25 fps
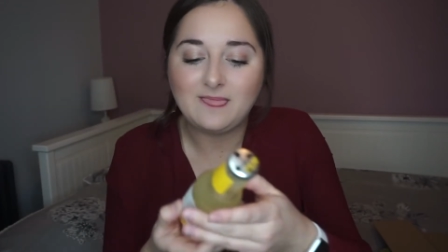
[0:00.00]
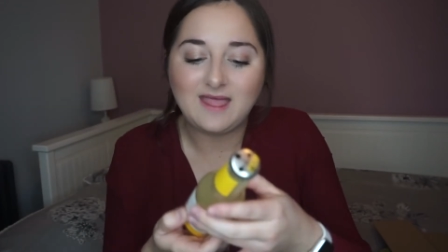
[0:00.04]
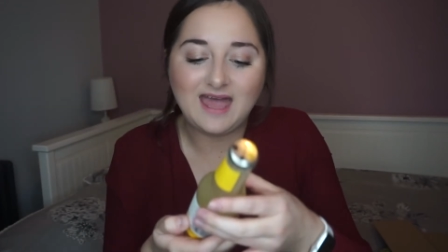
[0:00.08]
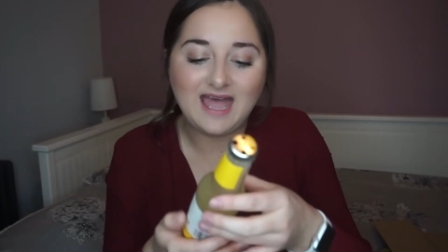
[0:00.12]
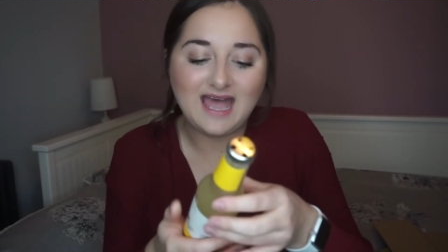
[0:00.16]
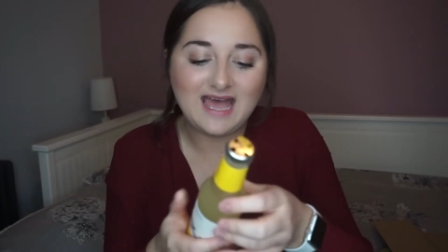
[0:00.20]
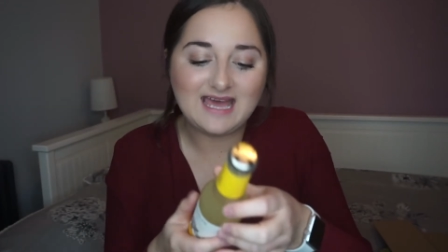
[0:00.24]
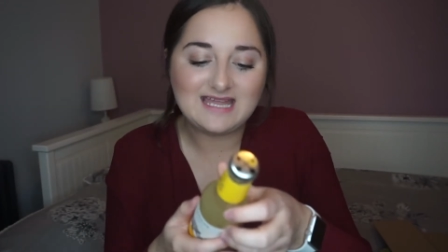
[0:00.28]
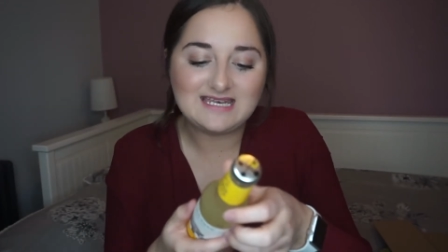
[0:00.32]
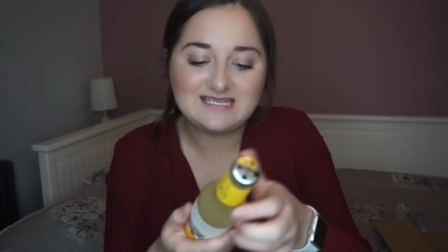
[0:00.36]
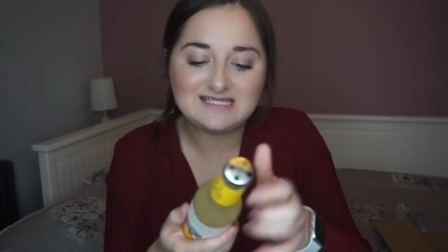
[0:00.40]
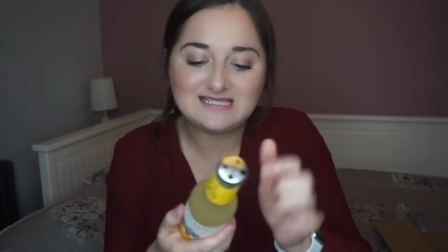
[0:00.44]

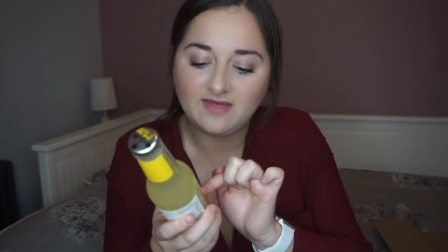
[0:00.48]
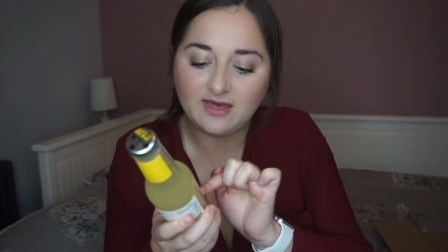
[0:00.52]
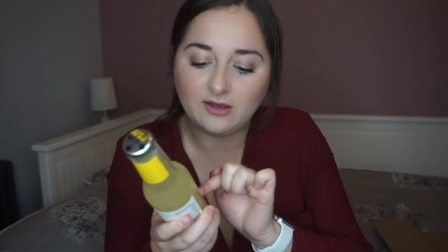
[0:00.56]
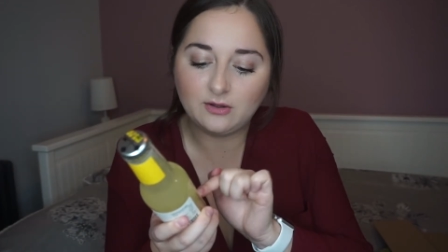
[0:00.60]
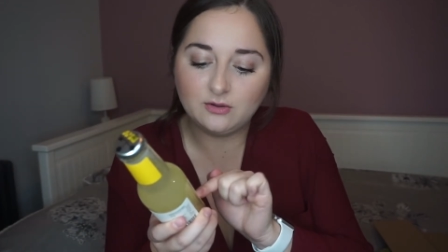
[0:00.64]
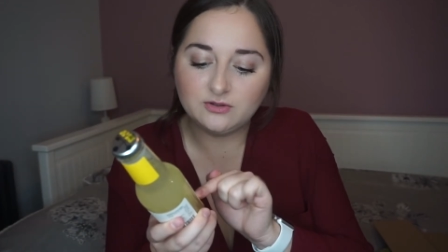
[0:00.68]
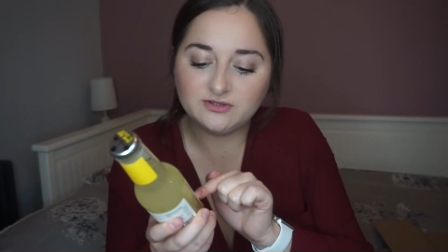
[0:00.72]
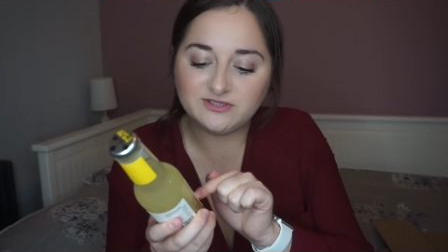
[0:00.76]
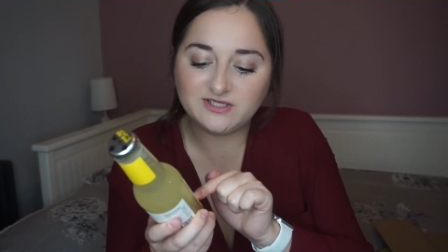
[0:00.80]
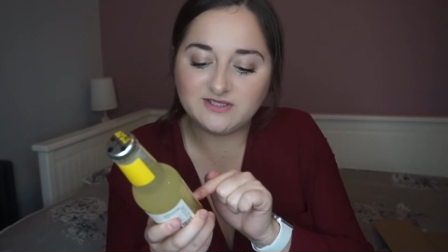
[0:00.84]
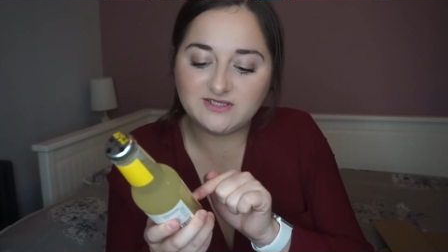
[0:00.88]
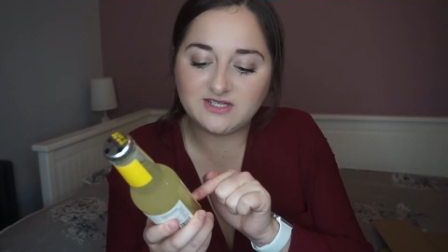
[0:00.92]
and they
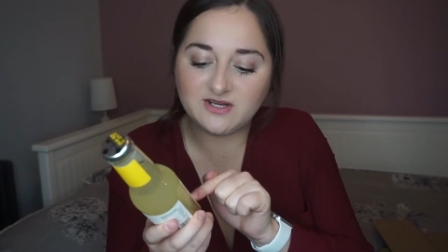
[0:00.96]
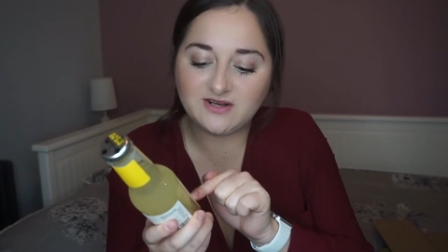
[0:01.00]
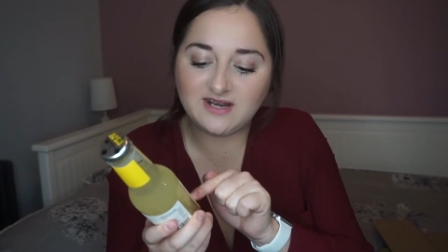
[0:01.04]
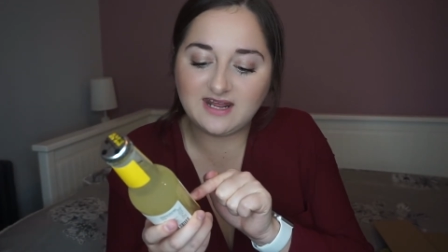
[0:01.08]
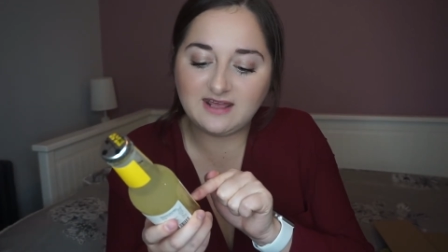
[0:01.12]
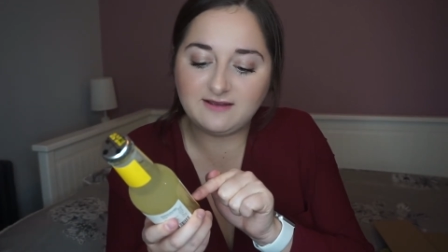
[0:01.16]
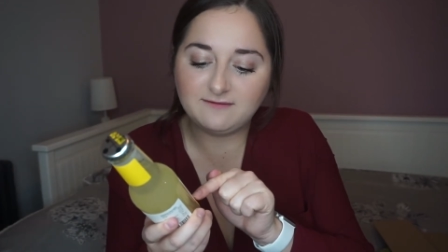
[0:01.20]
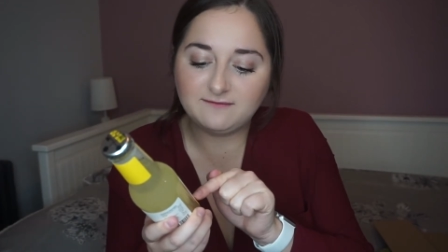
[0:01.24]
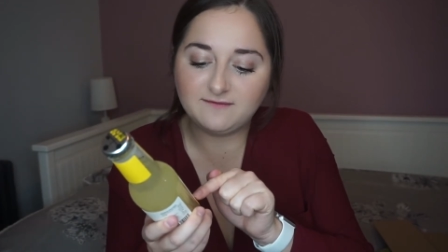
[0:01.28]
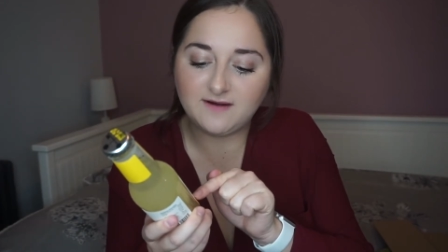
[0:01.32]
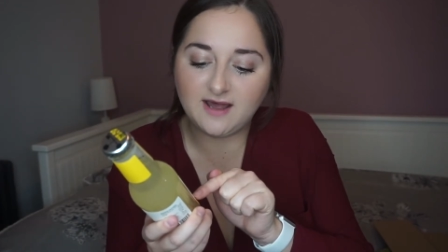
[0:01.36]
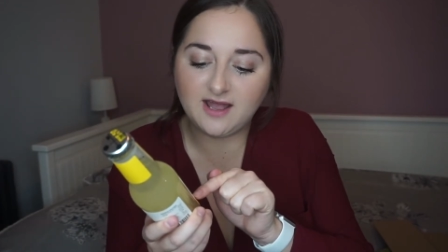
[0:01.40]
also
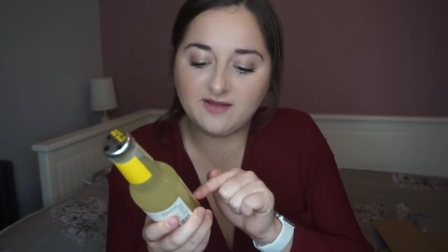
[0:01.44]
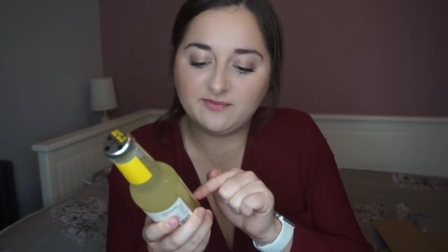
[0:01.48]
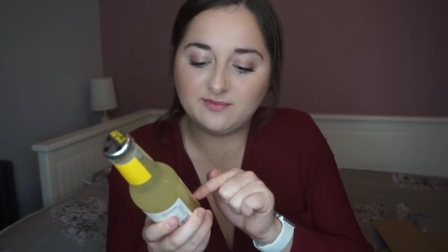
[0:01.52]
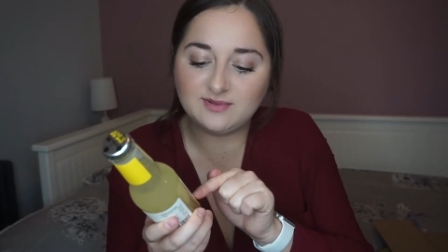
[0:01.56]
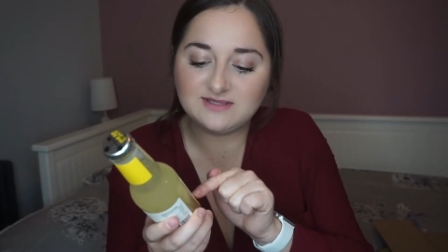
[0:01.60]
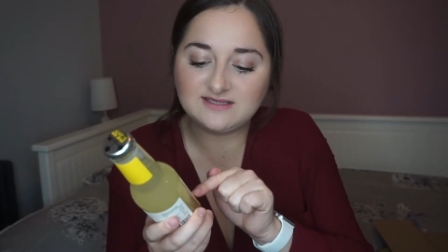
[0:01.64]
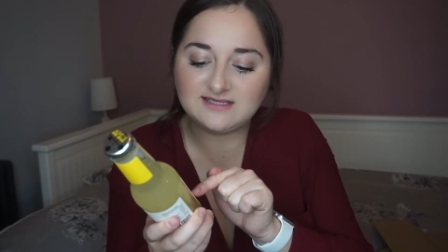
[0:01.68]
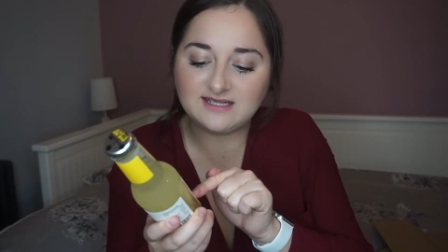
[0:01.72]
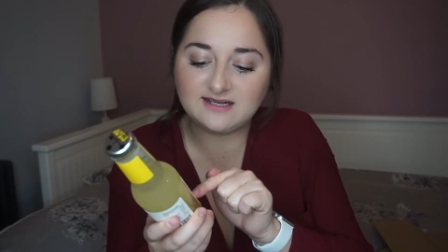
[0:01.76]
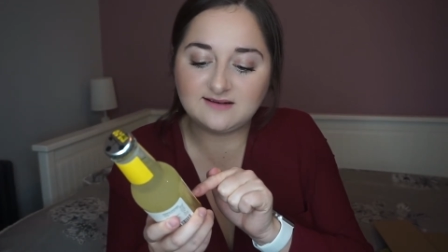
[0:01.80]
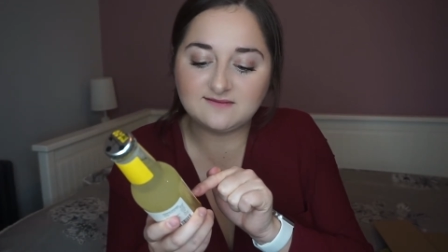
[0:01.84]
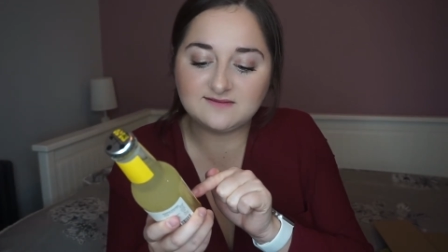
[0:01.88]
donate
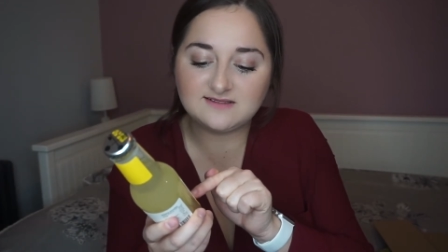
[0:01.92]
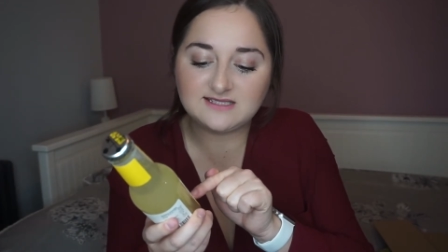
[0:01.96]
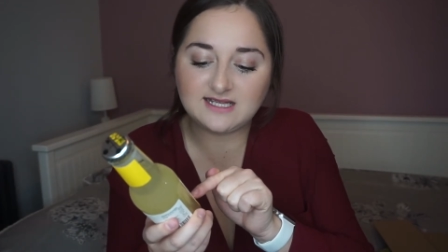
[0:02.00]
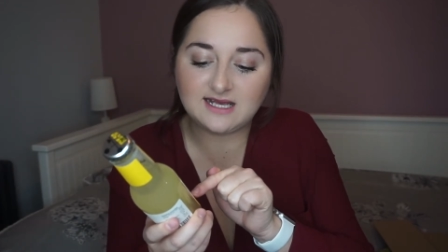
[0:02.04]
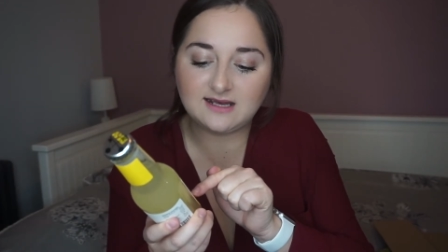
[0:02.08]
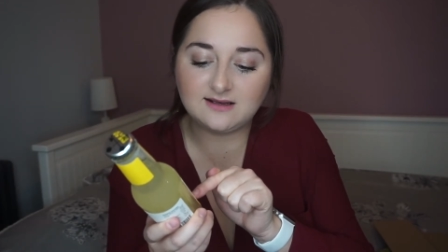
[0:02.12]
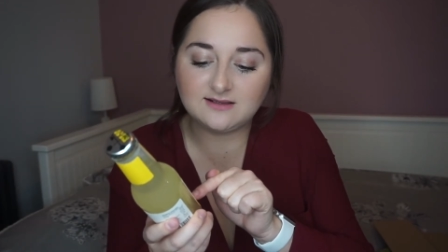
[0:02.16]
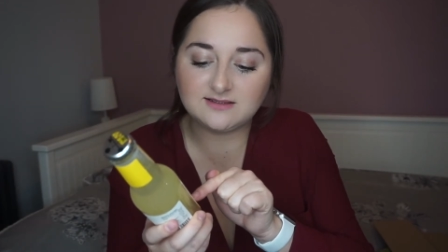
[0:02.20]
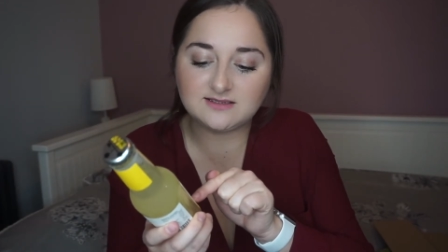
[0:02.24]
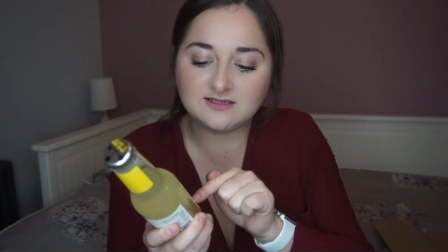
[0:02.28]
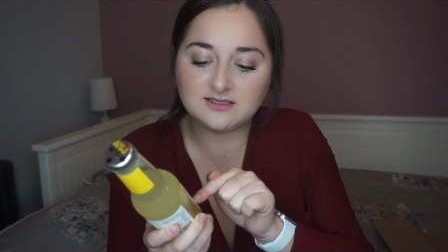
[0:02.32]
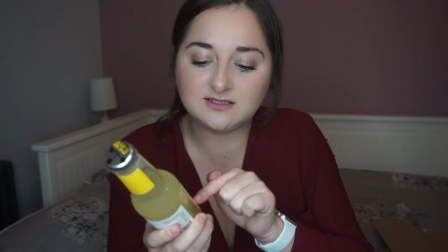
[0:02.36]
5% of
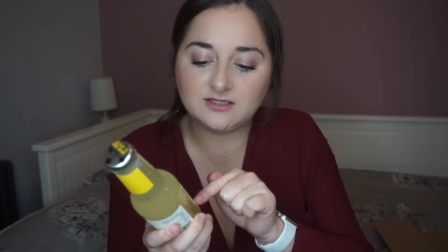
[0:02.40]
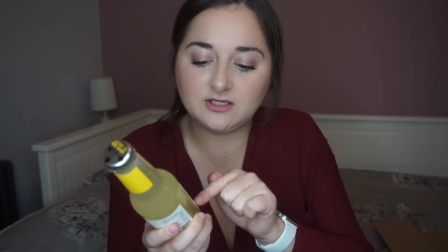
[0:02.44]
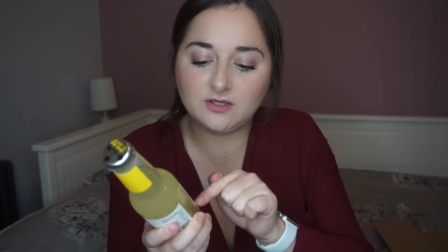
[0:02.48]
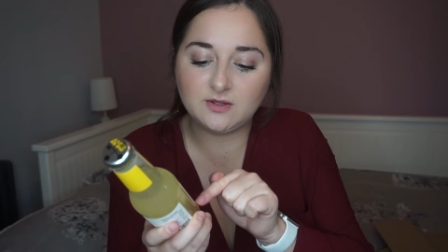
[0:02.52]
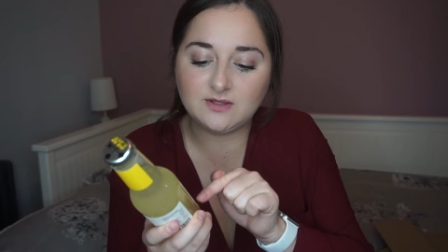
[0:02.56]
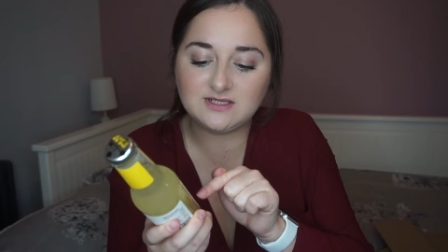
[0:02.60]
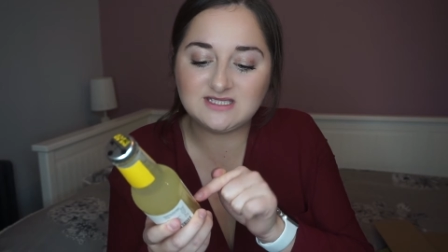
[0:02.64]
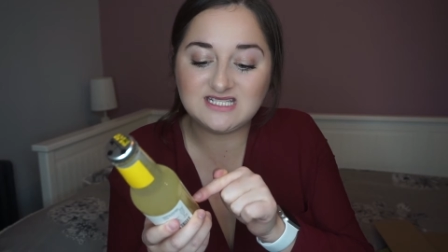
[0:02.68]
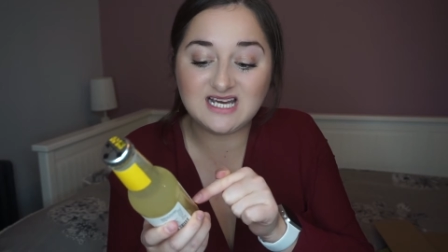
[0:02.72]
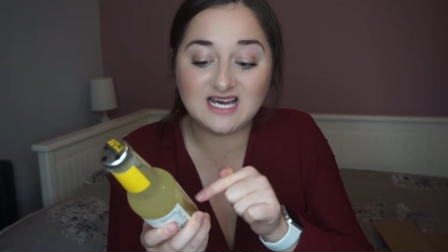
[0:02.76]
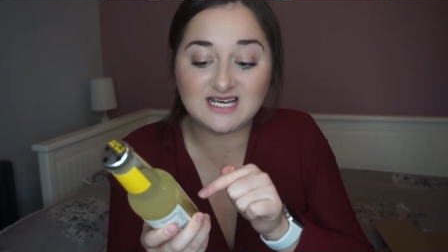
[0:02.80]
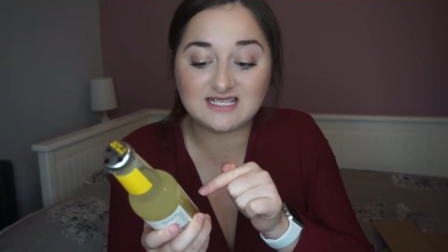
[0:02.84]
sales
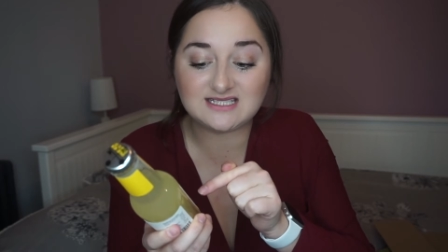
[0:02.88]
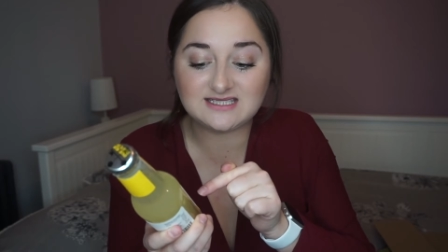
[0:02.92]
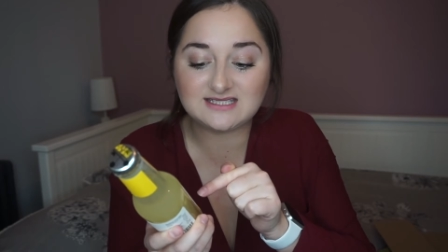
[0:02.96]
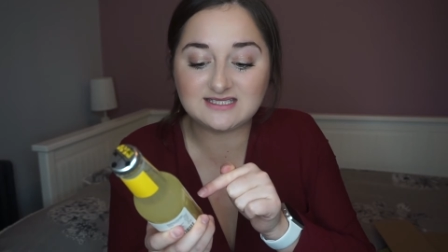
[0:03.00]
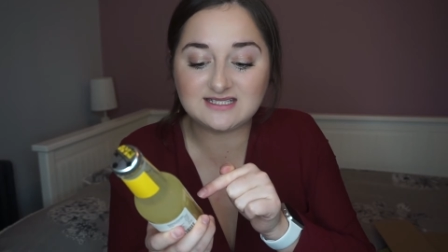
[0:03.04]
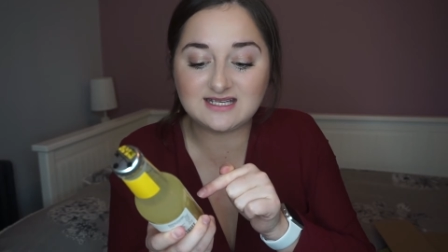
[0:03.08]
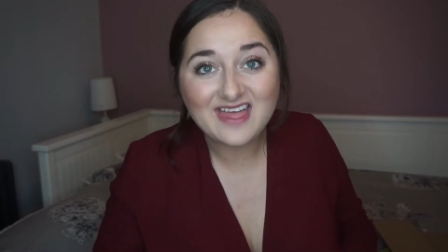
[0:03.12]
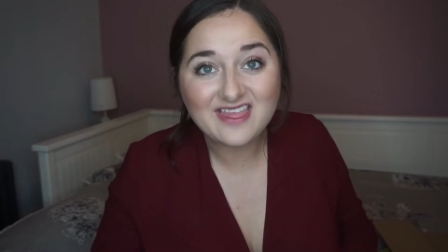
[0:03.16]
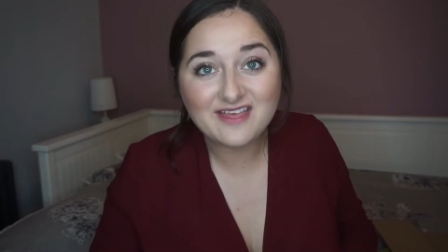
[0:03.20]
to Tusk.